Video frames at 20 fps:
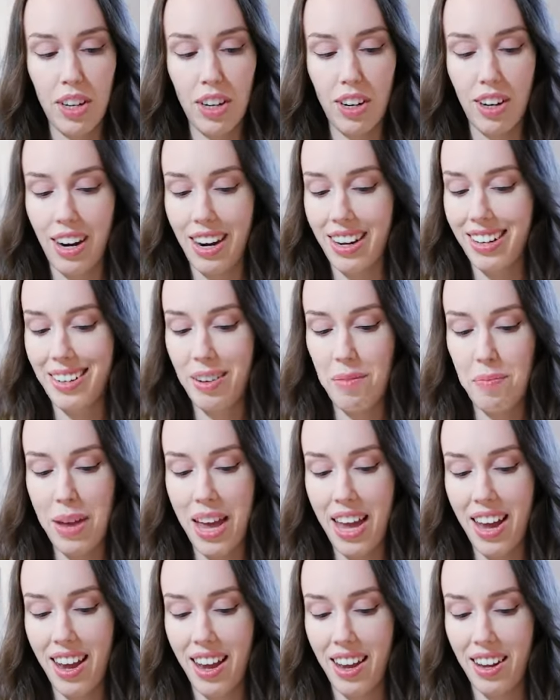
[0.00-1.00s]
right.
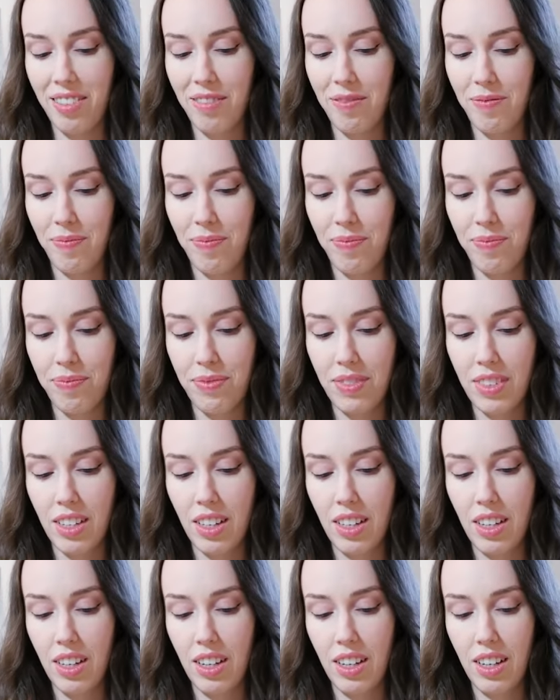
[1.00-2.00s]
Damn.
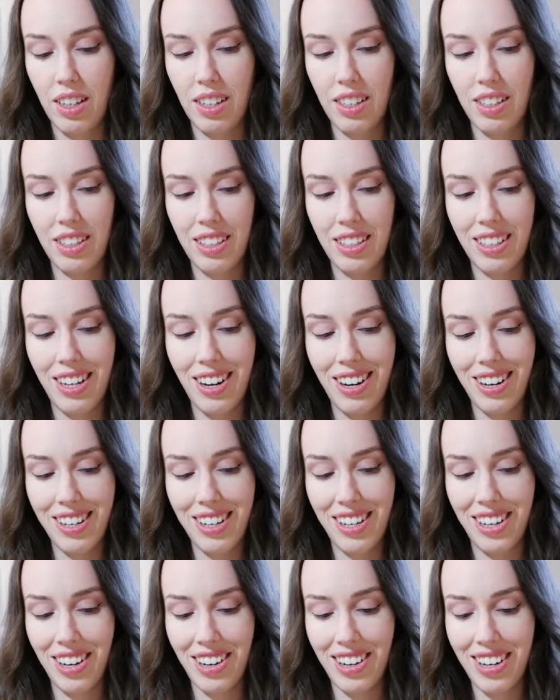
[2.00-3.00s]
Son
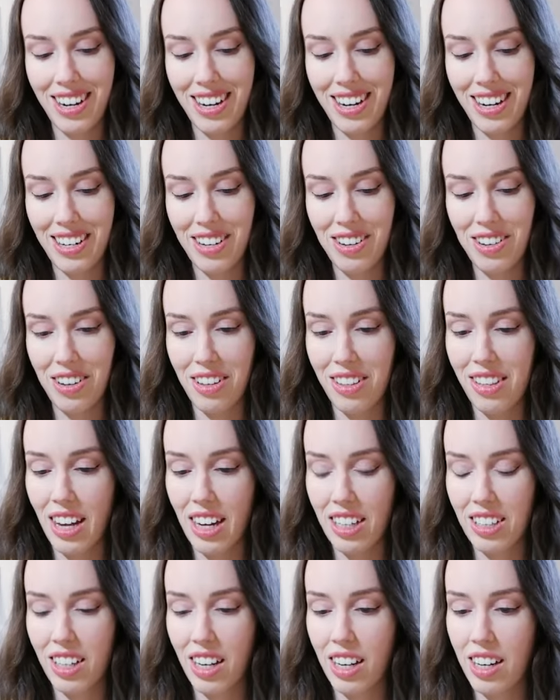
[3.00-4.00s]
Gohan Youth.
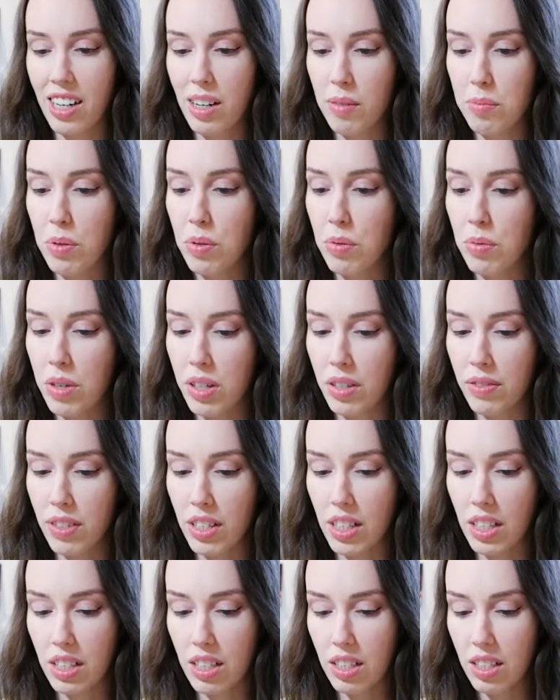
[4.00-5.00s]
Actually, I need to put one of
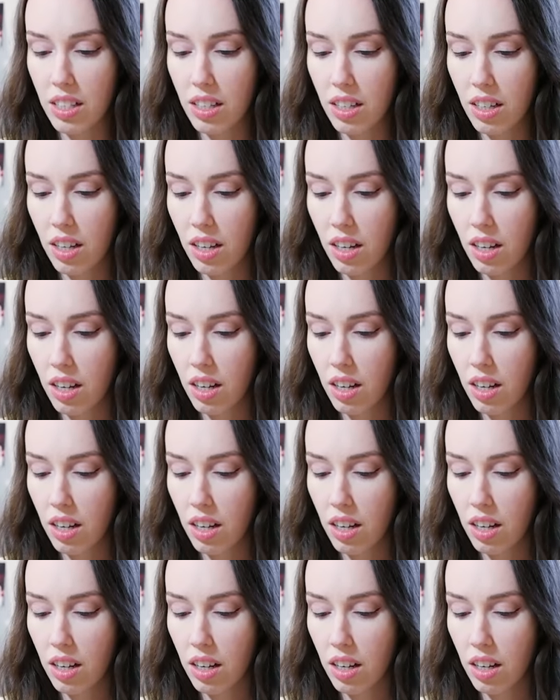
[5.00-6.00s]
these
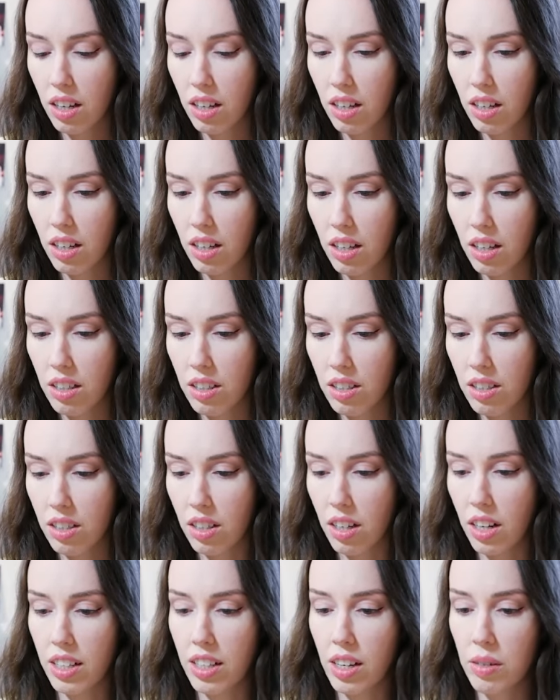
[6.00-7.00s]

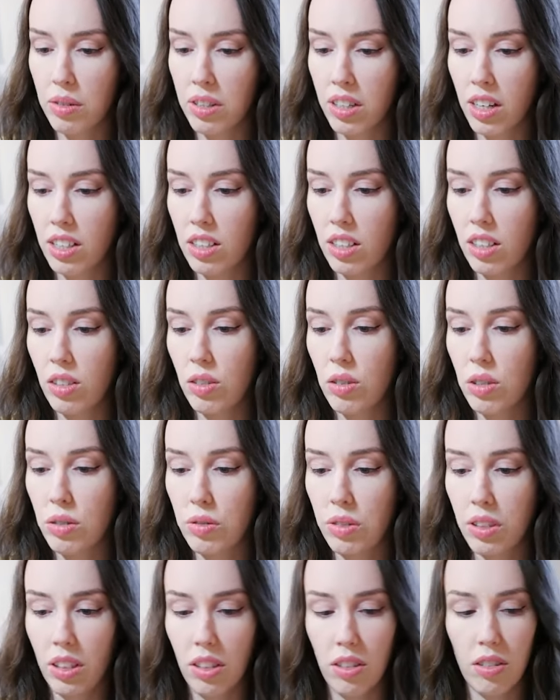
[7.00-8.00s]
aside. That one actually looks
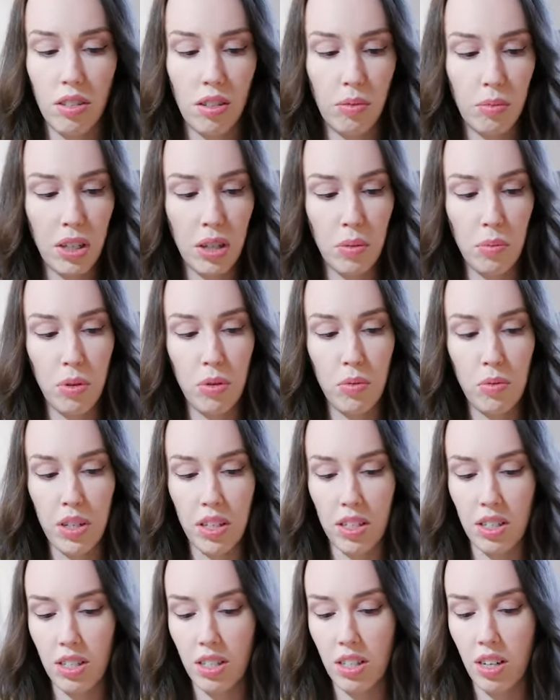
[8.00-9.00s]
really good. I'm going to put one
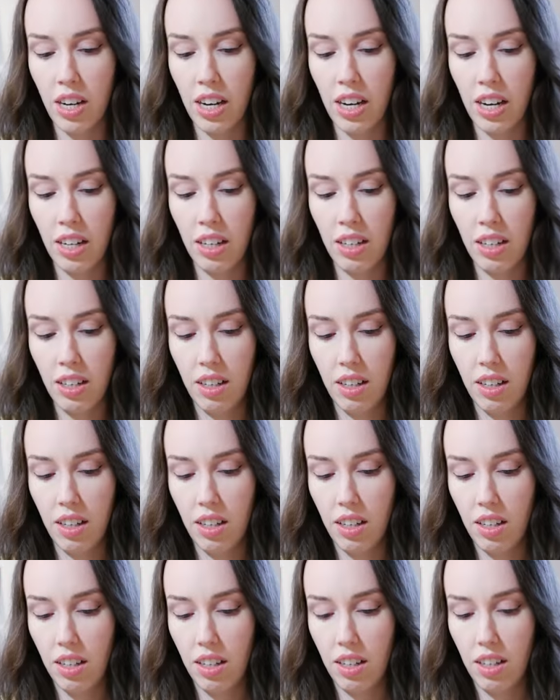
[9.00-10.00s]
aside
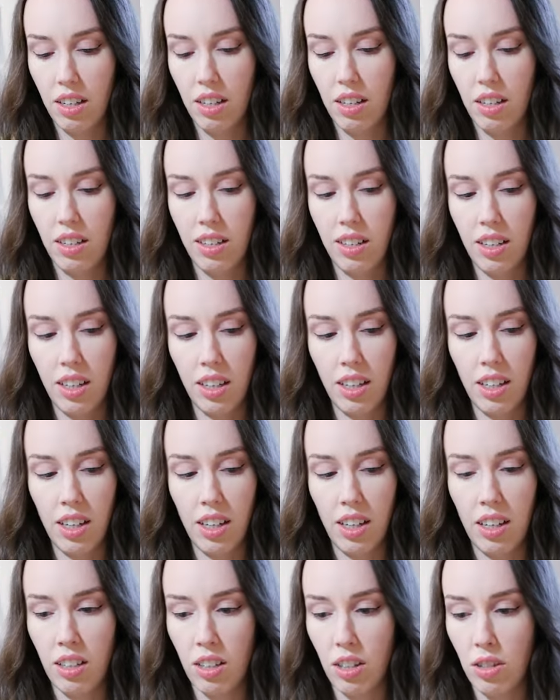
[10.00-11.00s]
and
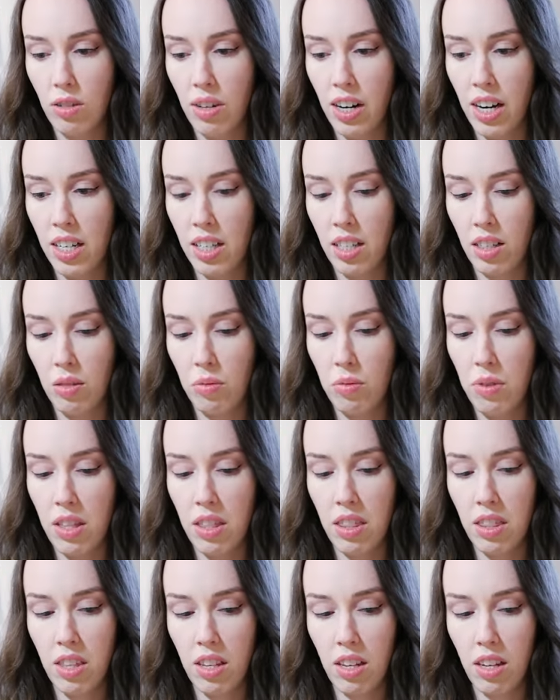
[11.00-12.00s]
get it graded with
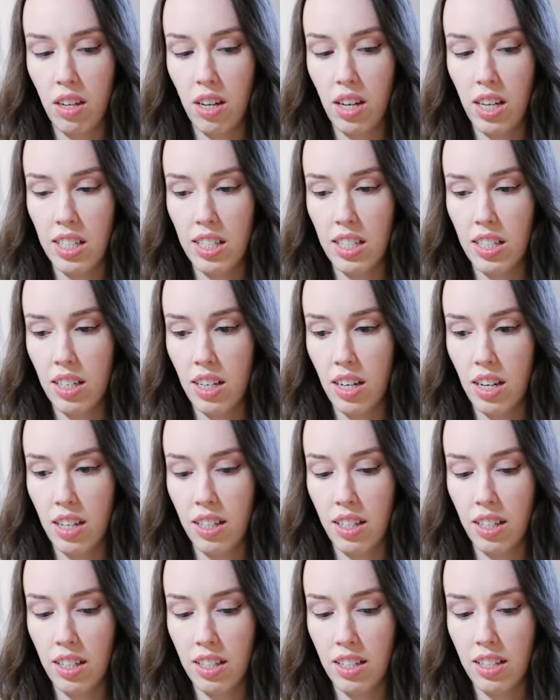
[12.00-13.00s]
the SCR and
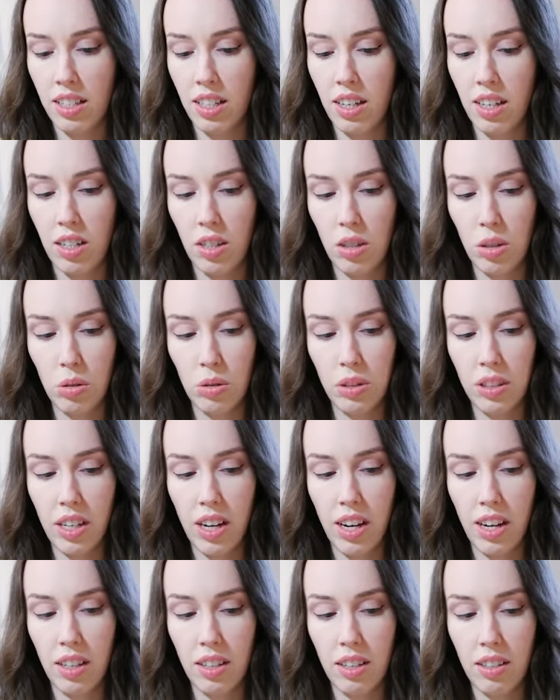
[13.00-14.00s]
the SCR Alt
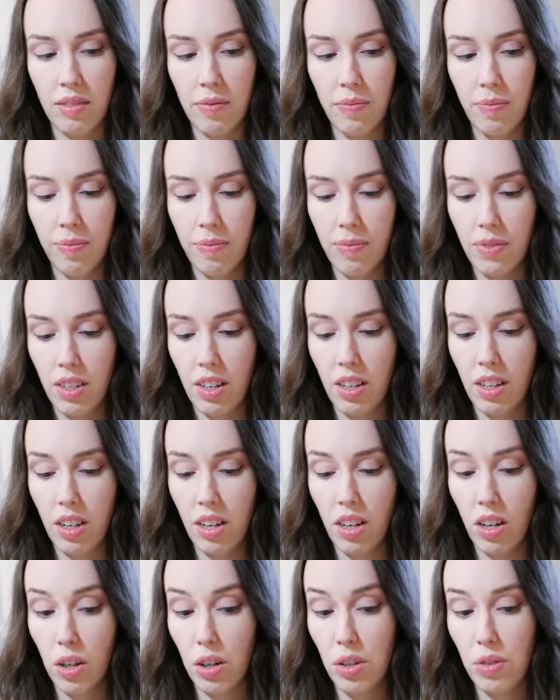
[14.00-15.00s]
Art.
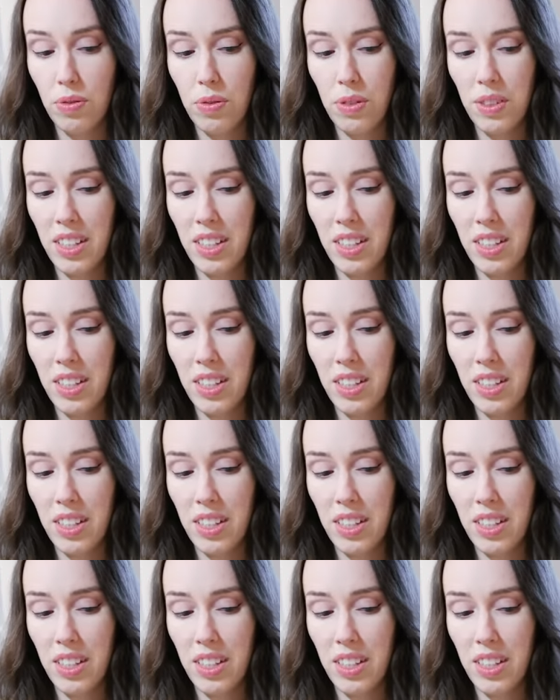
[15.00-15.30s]
Hopefully